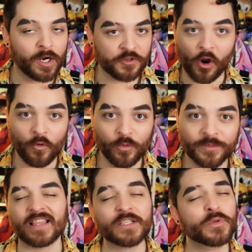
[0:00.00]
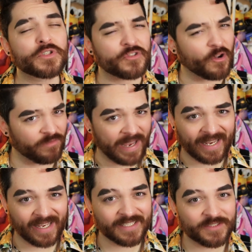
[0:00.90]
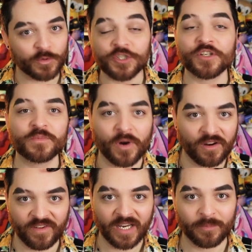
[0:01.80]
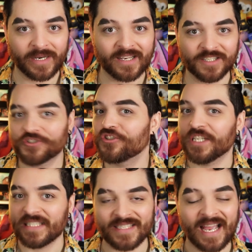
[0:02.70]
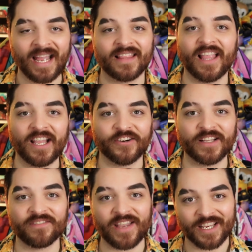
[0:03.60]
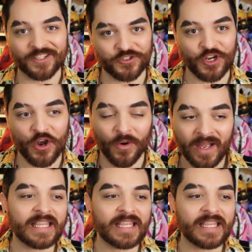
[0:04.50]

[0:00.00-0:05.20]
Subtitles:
Bosco! This was so Vegas, which is perfect because she's a headliner at the Vegas show.